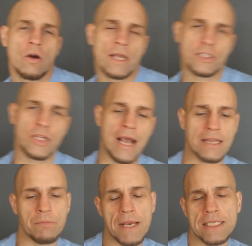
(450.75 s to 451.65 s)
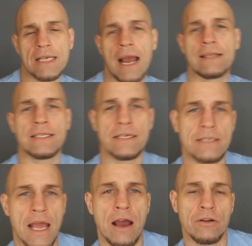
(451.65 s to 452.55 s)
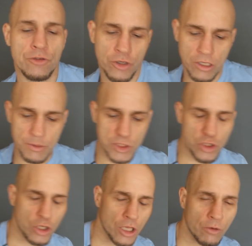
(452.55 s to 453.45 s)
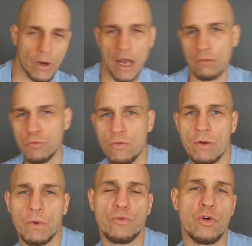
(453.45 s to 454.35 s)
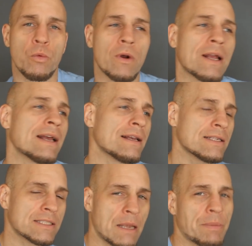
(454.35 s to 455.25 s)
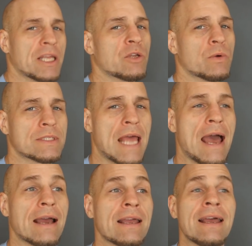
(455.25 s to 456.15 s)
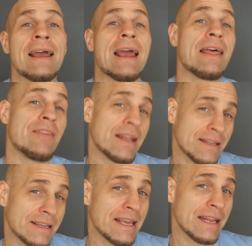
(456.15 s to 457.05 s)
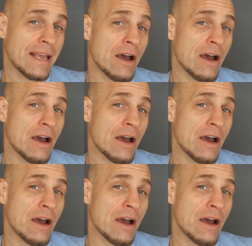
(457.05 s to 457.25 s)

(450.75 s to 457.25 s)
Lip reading: Okay, so you got the basic idea down. You're gonna be circling around and moving with footwork, stepping into attack, and then getting